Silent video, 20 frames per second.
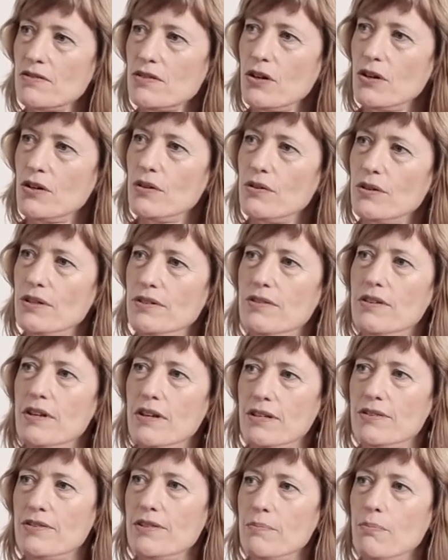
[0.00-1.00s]
So
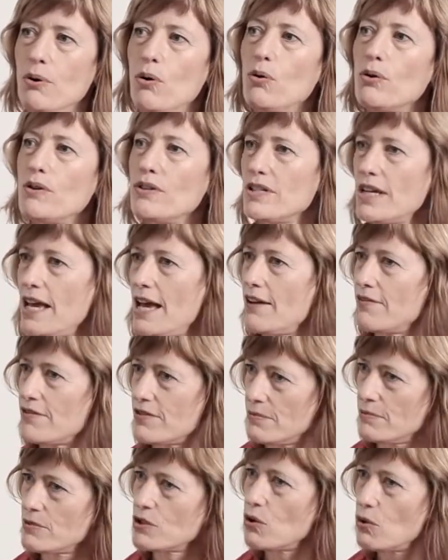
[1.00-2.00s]
it's important to have
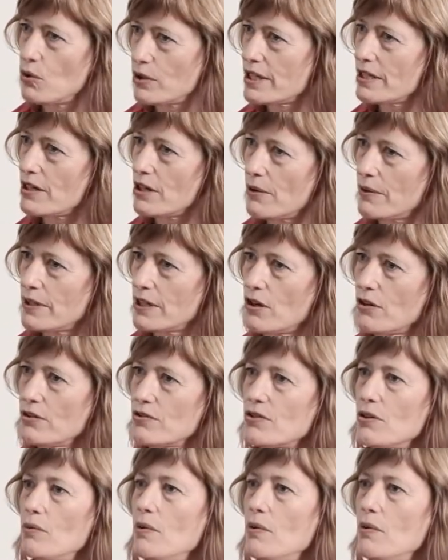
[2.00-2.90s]
some talking going on.